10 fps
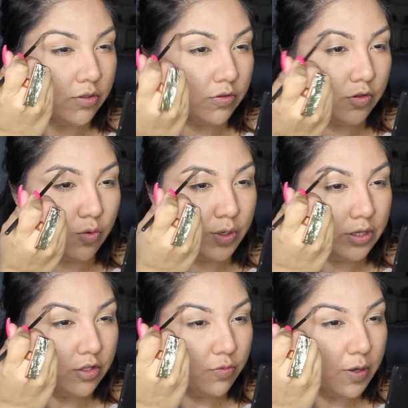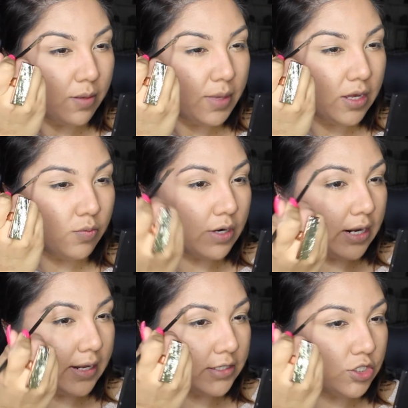So with this pomade, what
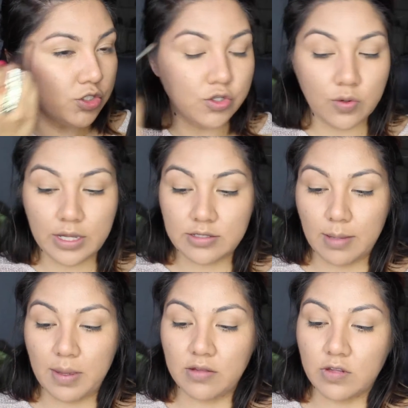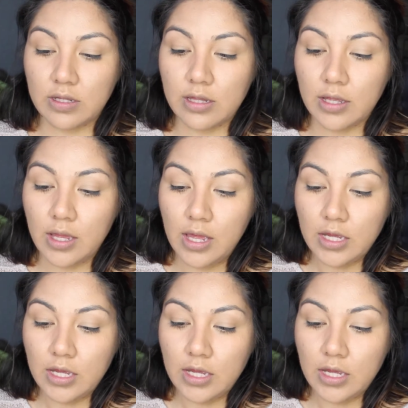I like to do is I basically